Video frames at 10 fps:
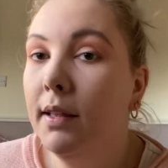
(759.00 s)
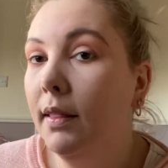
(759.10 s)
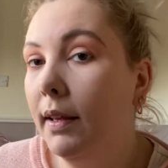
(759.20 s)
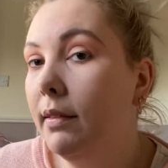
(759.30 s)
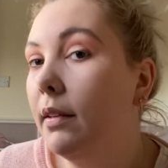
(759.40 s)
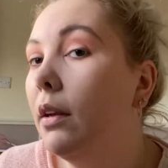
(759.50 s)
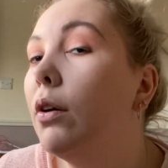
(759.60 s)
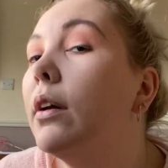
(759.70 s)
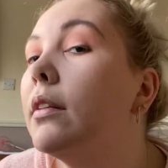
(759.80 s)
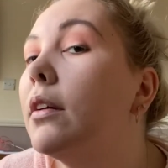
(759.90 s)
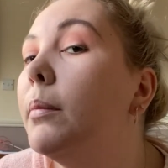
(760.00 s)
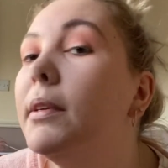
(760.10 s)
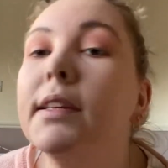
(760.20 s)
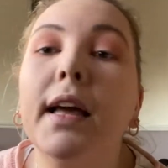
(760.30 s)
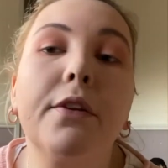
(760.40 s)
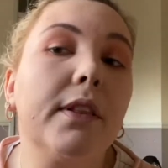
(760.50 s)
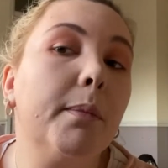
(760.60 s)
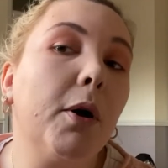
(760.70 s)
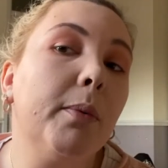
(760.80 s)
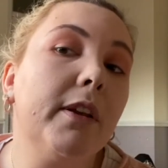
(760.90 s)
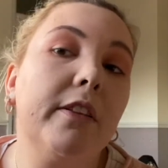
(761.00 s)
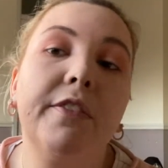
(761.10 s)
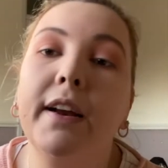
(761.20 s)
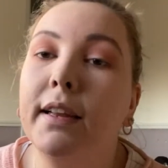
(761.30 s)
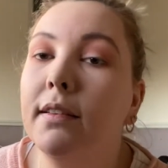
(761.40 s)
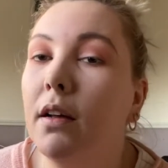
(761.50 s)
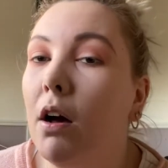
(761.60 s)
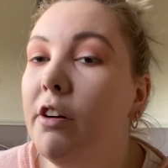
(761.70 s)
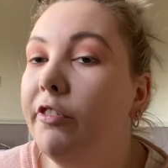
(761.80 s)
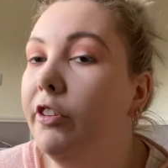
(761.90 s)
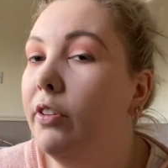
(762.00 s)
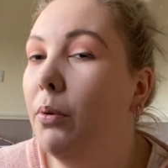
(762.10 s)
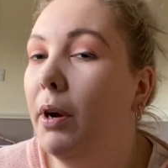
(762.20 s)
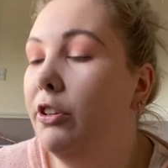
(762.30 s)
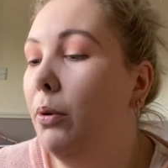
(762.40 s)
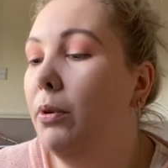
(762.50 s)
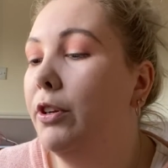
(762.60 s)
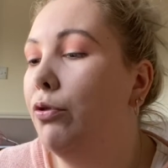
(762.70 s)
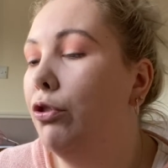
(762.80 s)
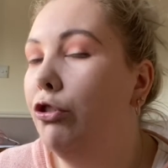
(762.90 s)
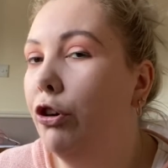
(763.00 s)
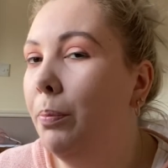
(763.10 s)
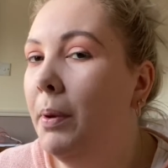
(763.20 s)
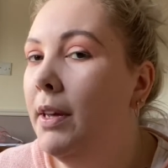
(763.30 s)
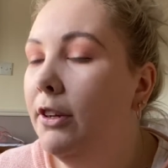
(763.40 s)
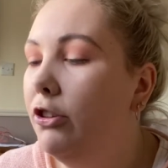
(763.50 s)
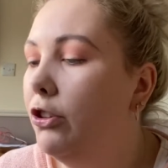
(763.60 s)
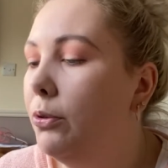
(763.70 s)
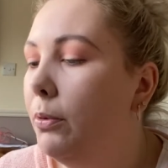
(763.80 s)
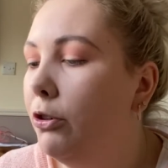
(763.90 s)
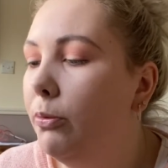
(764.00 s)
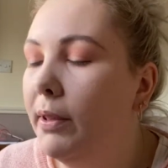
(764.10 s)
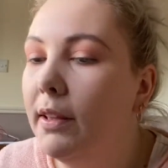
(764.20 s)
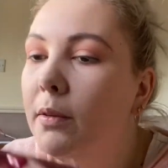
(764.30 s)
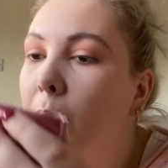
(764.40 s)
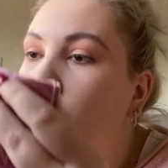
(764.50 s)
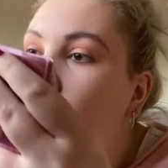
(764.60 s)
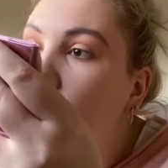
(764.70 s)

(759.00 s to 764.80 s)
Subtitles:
this look is coming together at the moment. It's fairly soft, so I don't want to grunge it up too much with this purple